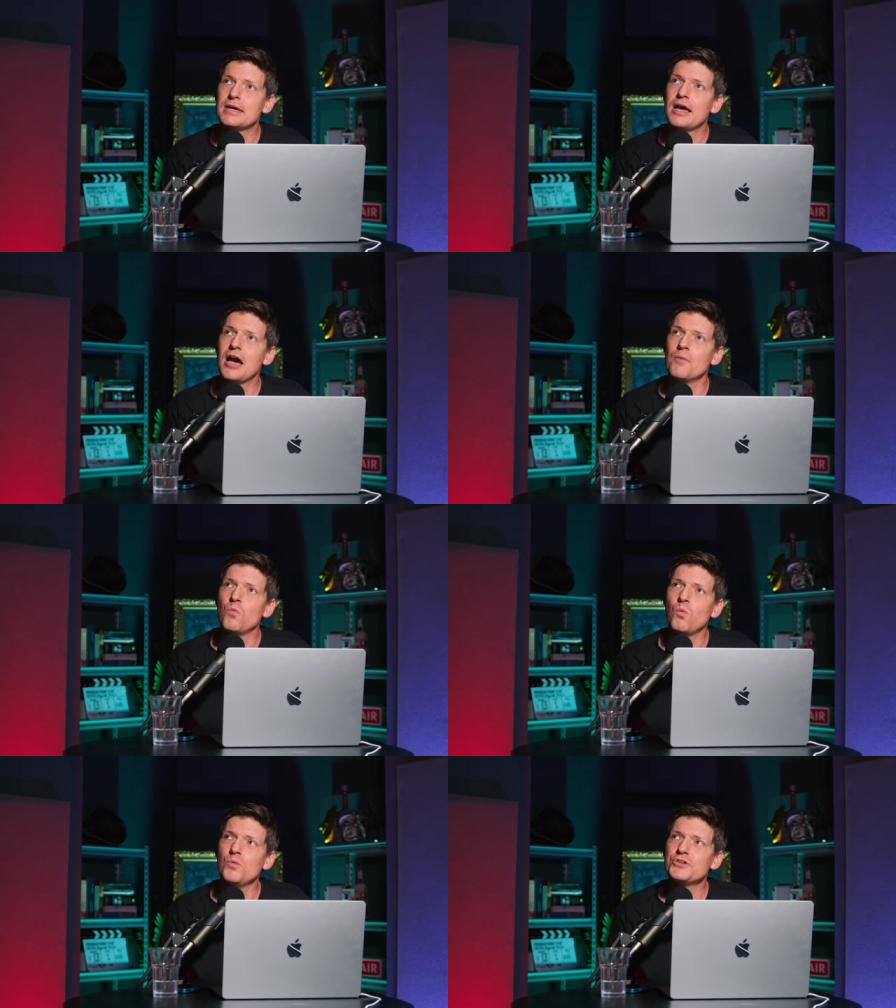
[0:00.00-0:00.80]
um,
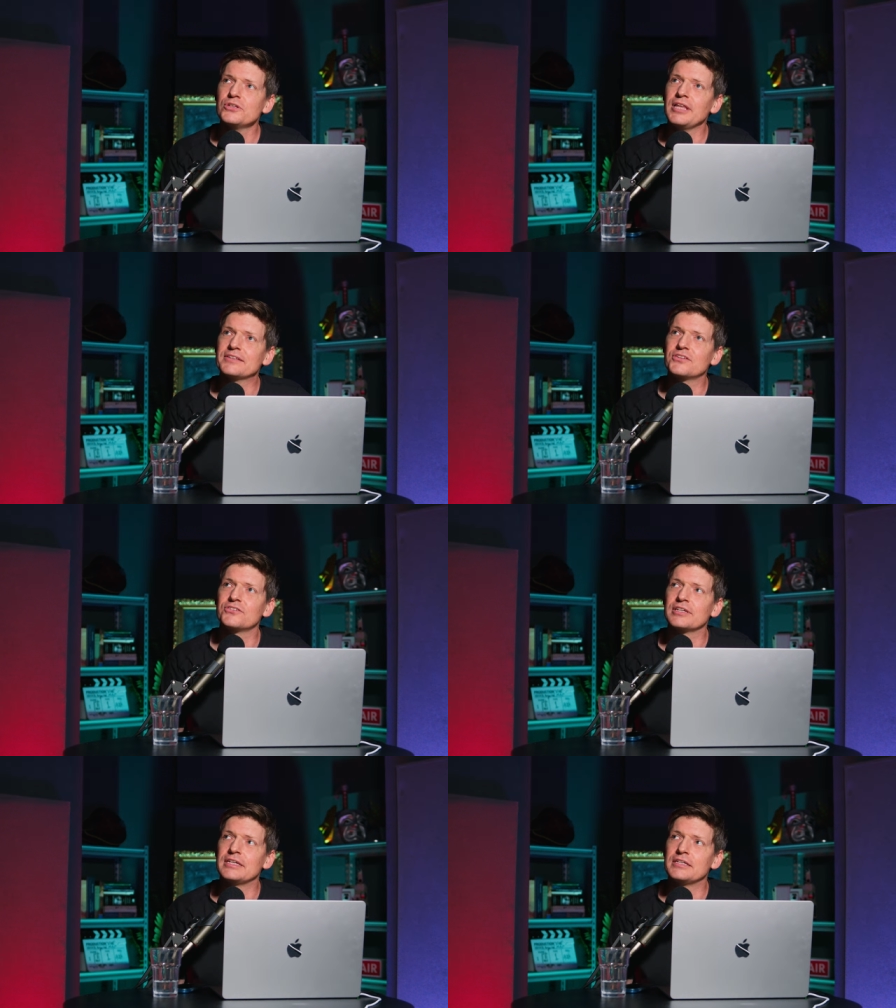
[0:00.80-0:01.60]
what would you like to
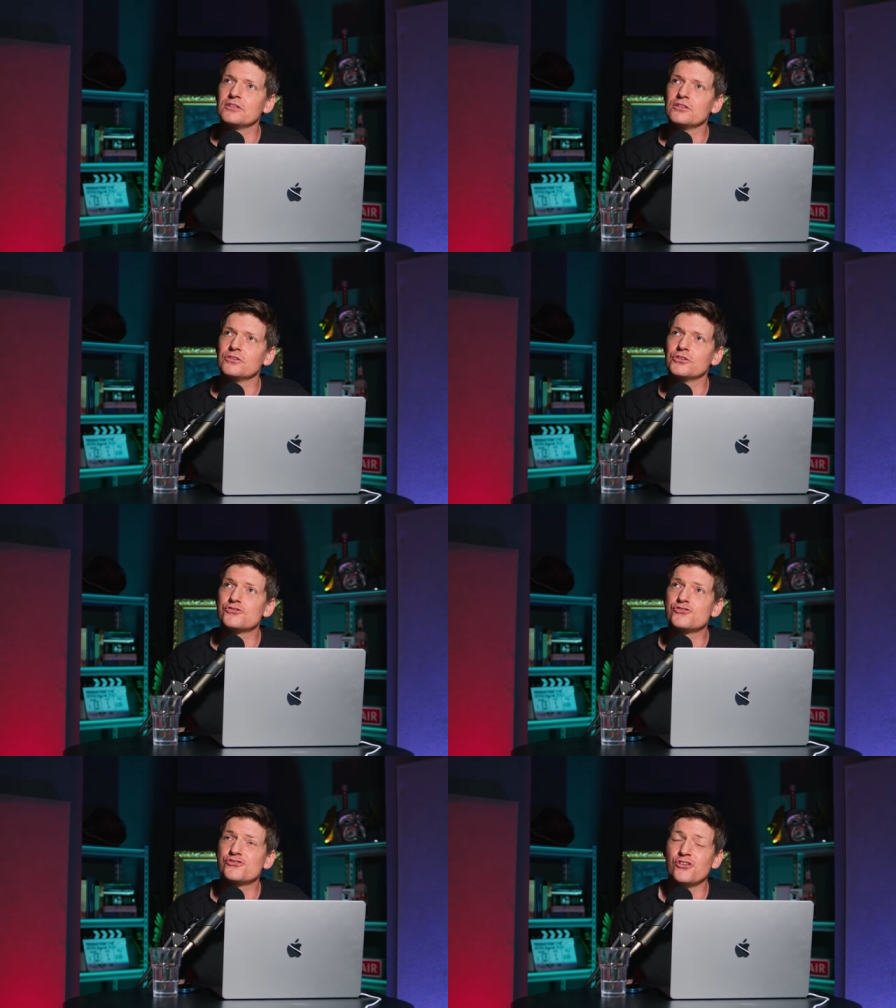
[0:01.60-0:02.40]
see the
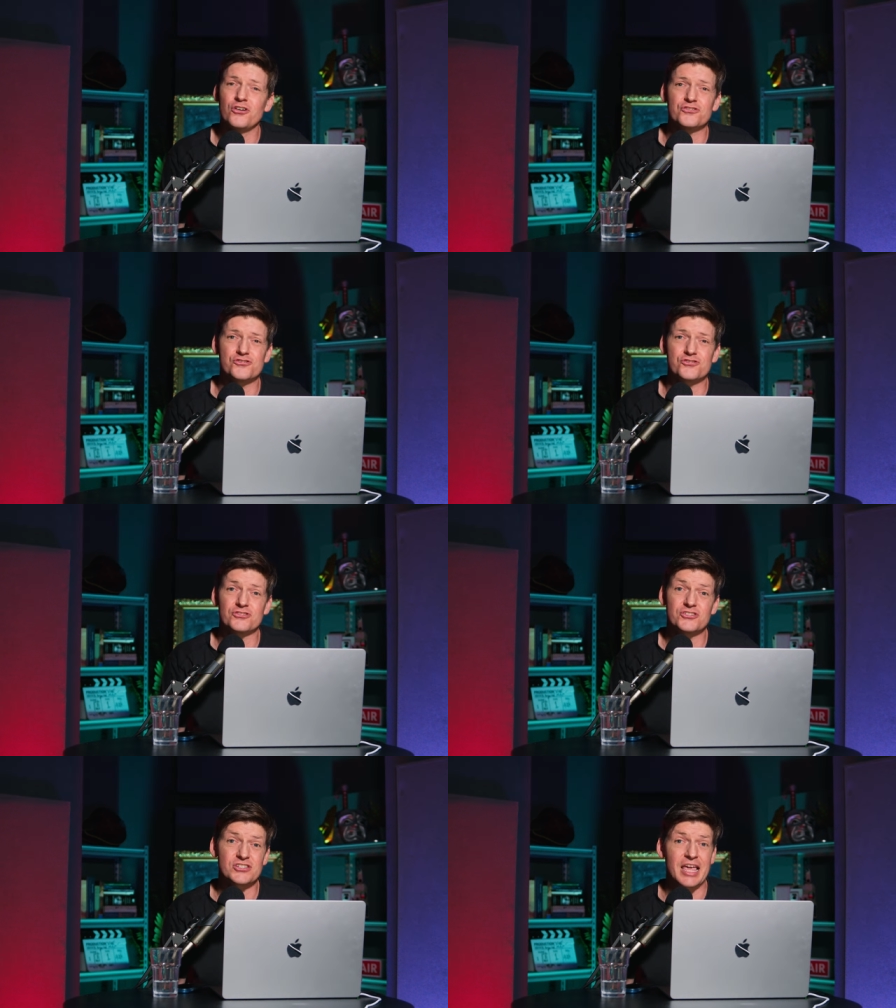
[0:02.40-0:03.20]
church
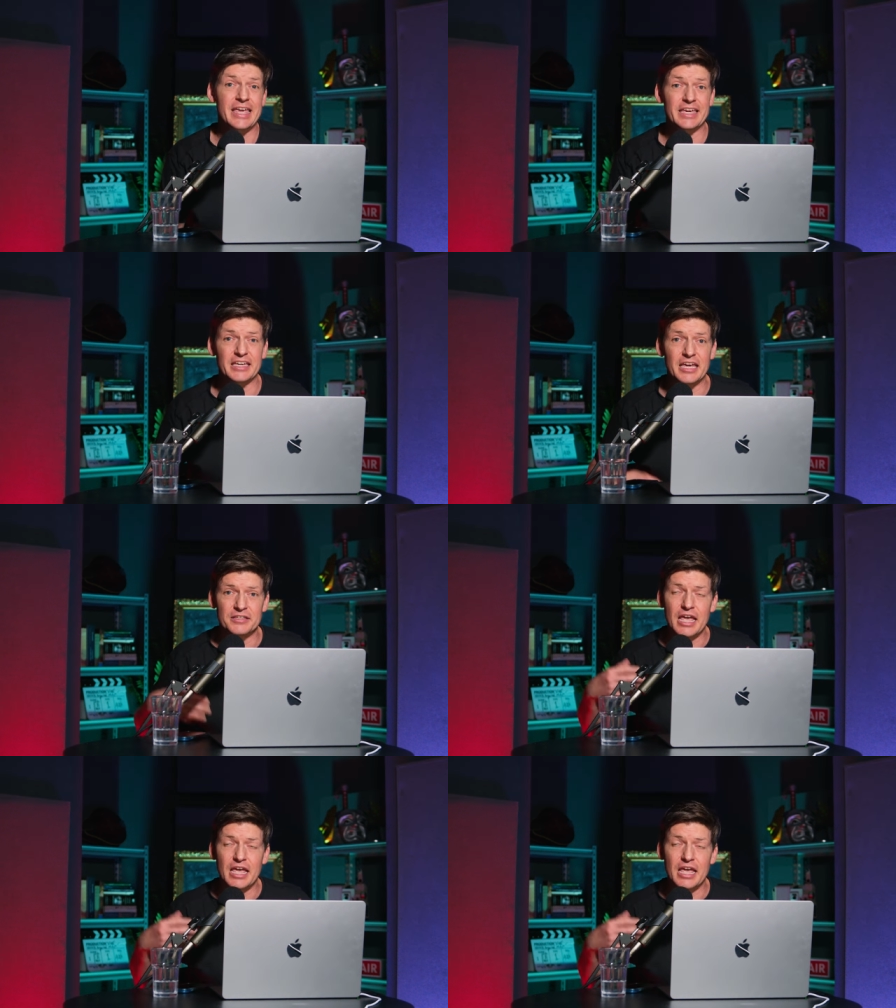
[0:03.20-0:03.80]
saying and,